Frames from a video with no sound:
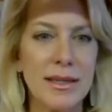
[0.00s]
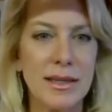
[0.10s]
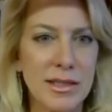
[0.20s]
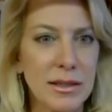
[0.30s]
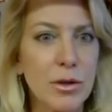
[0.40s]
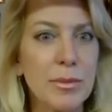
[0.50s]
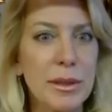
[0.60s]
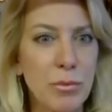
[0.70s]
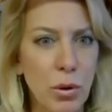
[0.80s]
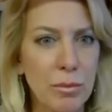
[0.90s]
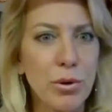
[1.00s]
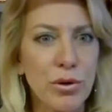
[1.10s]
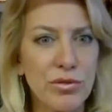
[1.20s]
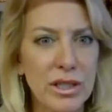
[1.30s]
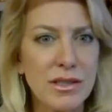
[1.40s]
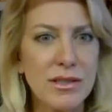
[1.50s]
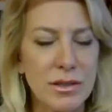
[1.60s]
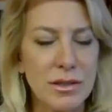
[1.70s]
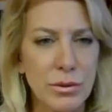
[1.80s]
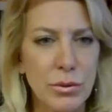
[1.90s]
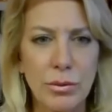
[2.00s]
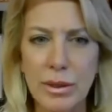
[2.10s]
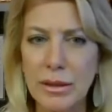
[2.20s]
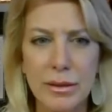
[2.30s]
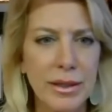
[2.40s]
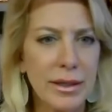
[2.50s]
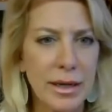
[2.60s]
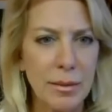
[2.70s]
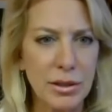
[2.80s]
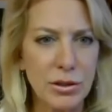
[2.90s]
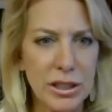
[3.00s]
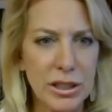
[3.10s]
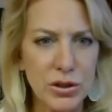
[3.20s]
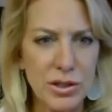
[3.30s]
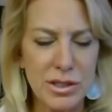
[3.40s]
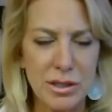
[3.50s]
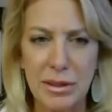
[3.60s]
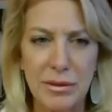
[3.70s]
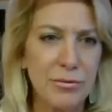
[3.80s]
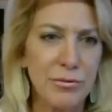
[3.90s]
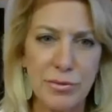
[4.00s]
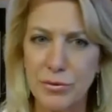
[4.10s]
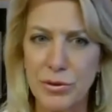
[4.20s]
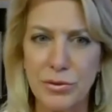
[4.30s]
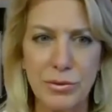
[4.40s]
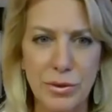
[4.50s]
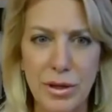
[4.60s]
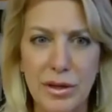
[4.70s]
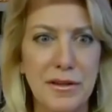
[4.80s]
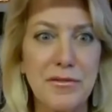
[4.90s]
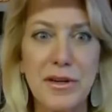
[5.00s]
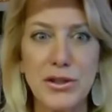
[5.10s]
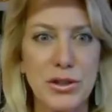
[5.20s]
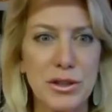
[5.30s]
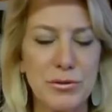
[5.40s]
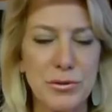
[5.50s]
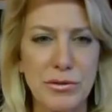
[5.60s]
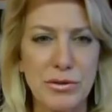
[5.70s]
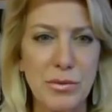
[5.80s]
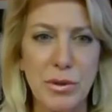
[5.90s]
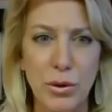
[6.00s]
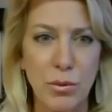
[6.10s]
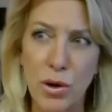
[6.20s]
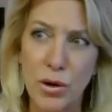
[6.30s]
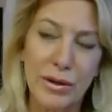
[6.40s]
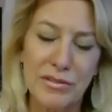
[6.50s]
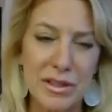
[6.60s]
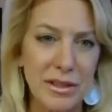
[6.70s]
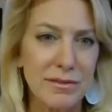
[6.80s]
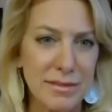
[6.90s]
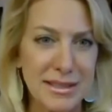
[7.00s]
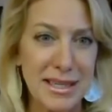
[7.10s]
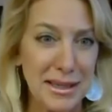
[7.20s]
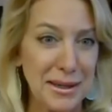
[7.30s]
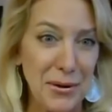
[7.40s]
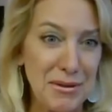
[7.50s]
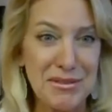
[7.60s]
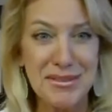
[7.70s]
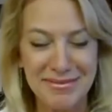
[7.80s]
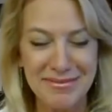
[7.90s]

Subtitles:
is a little bit more impervious to economic changes. I mean, if you get an infection, if you have something go wrong, you have to get it taken care of.